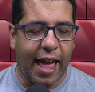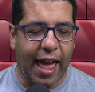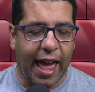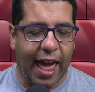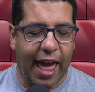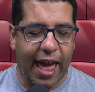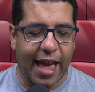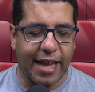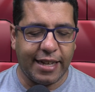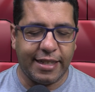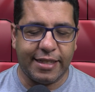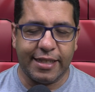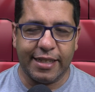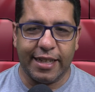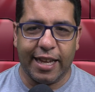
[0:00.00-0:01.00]

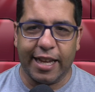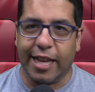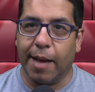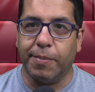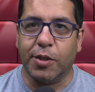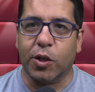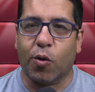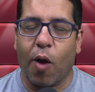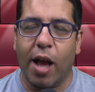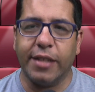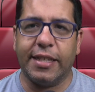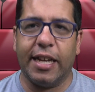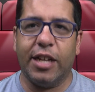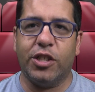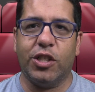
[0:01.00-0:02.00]
and it comes across,
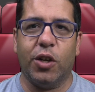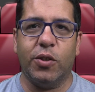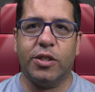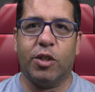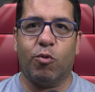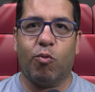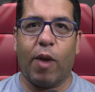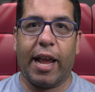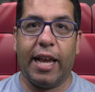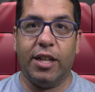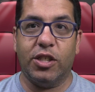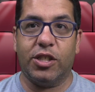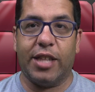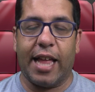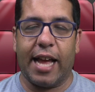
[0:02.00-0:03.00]
and it shows the
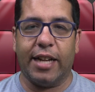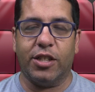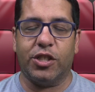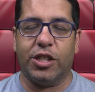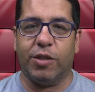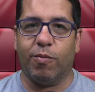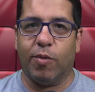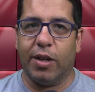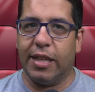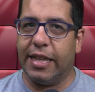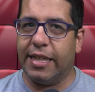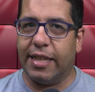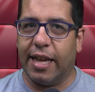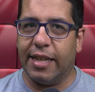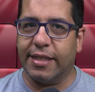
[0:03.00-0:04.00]
range that she really
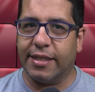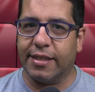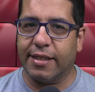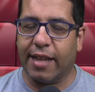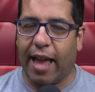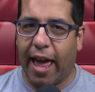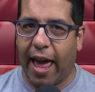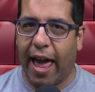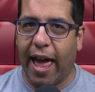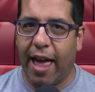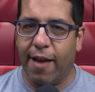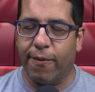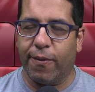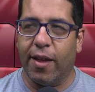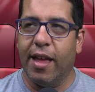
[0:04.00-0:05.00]
does
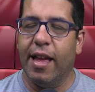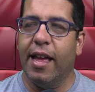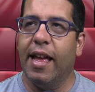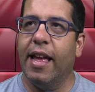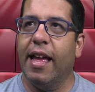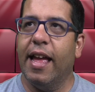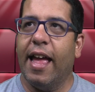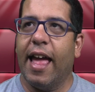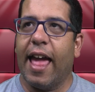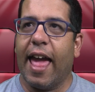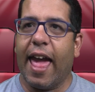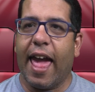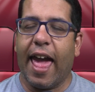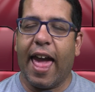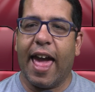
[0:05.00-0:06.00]
have,
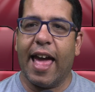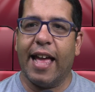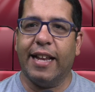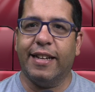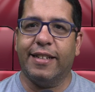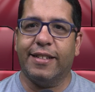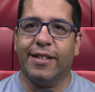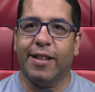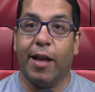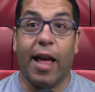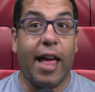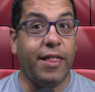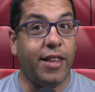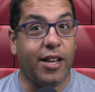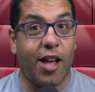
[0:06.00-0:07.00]
and
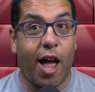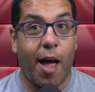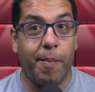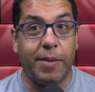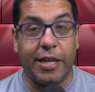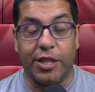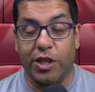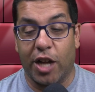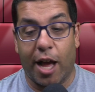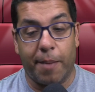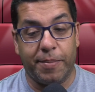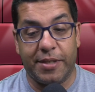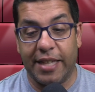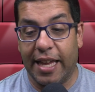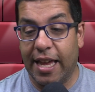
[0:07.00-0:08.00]
the comedy
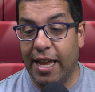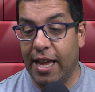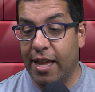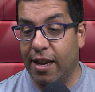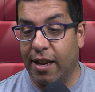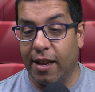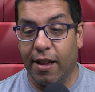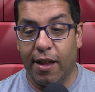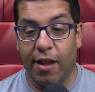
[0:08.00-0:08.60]
chops in,